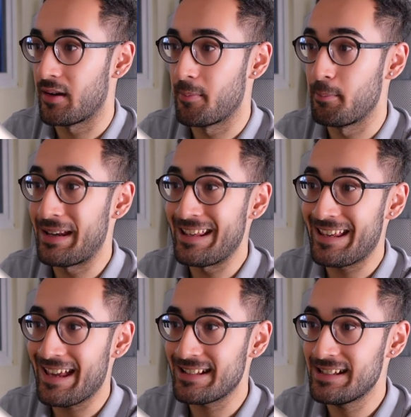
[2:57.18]
mini
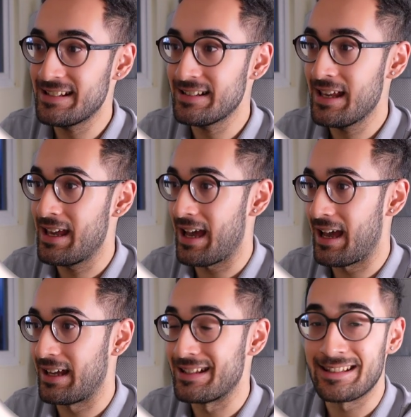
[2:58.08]
kexes
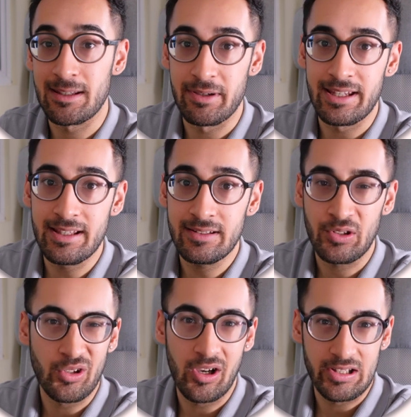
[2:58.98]
and CBDs,
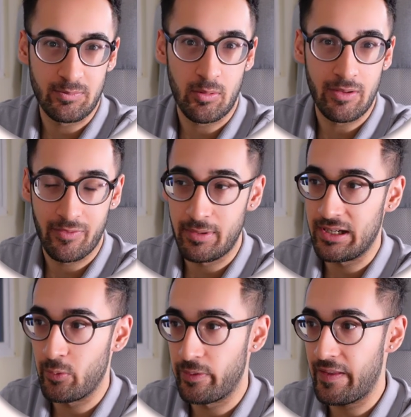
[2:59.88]
so you guys are probably
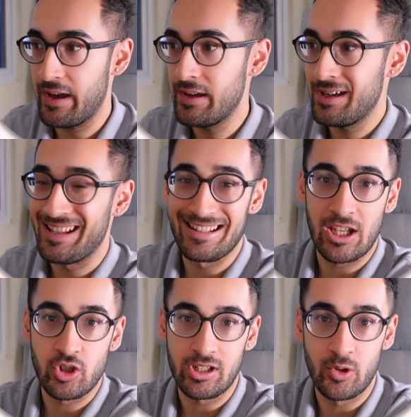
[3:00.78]
familiar with that.
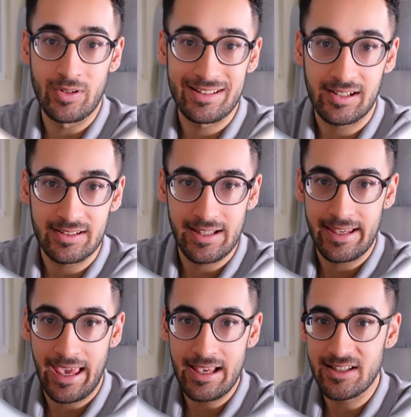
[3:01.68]
Essentially, you discuss a
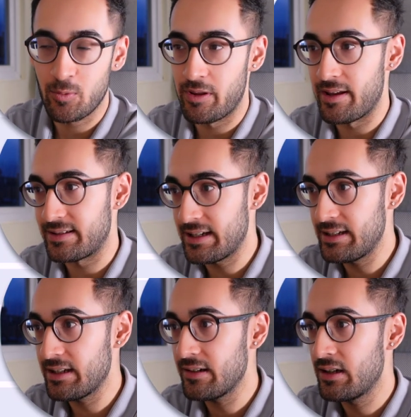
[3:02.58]
case with a
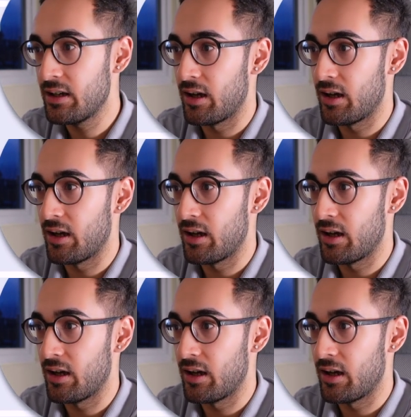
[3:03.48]
senior,